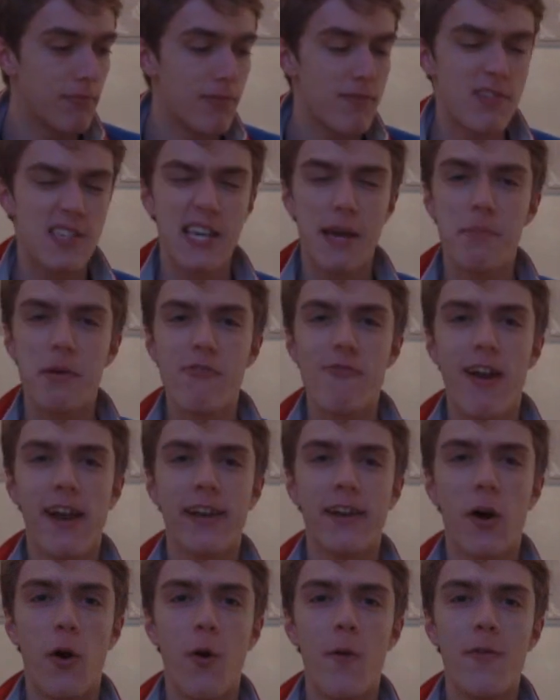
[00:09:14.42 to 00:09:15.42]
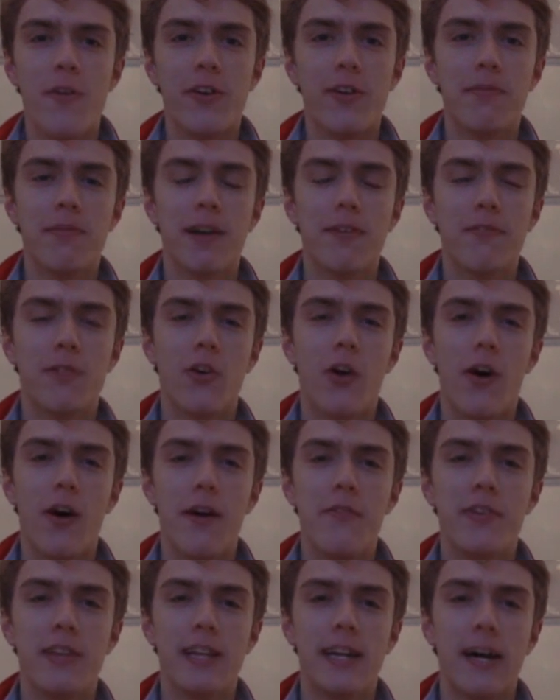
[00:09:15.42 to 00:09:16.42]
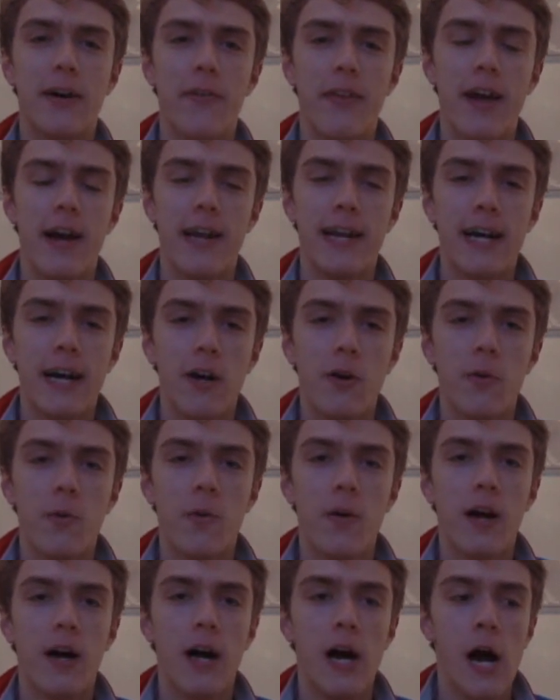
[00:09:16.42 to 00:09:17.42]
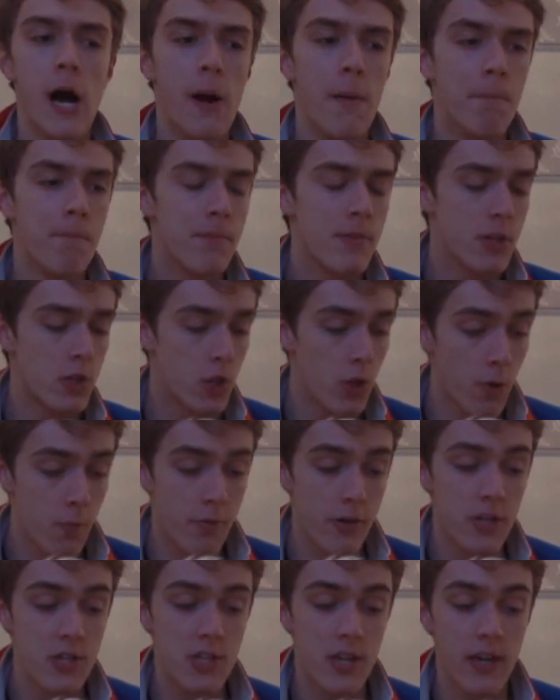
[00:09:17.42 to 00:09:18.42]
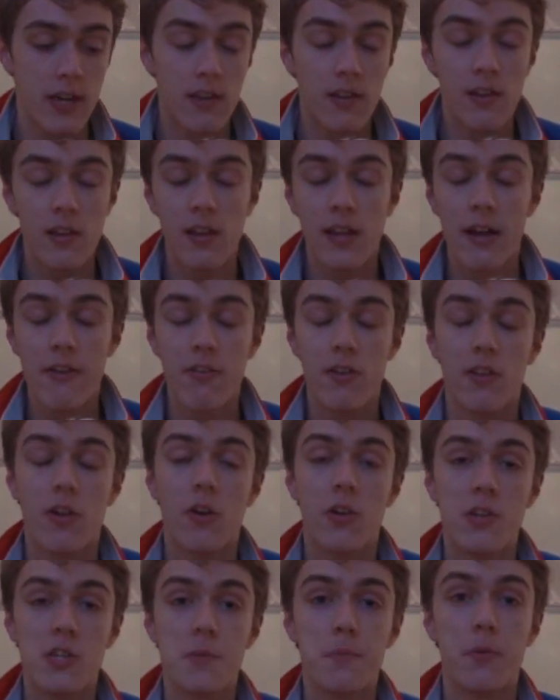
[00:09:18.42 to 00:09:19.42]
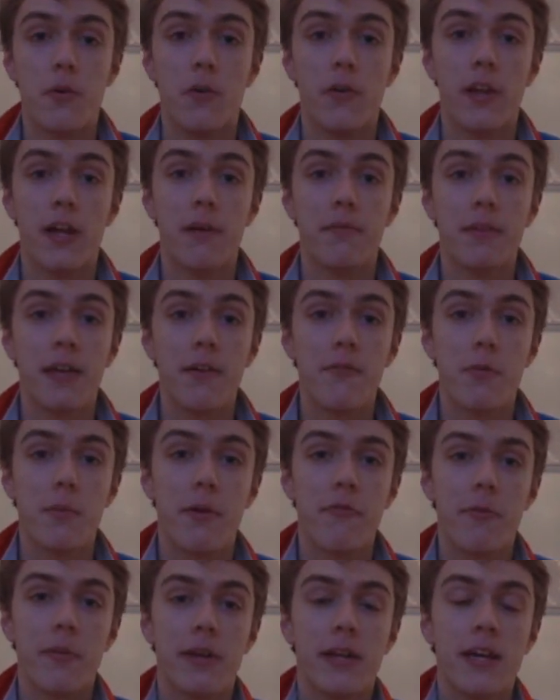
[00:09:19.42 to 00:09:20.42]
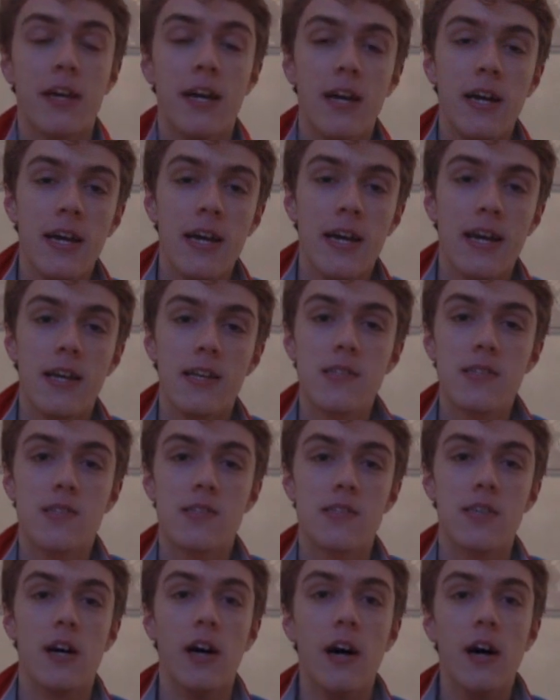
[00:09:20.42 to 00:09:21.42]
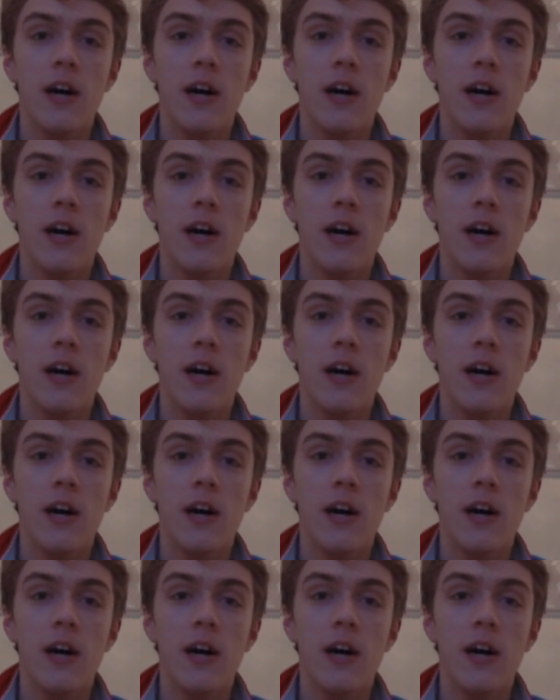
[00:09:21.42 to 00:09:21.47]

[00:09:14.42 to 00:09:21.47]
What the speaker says: Semi-rant over. I've got everything out there now. Do appreciate all the support I'm getting from everybody. It's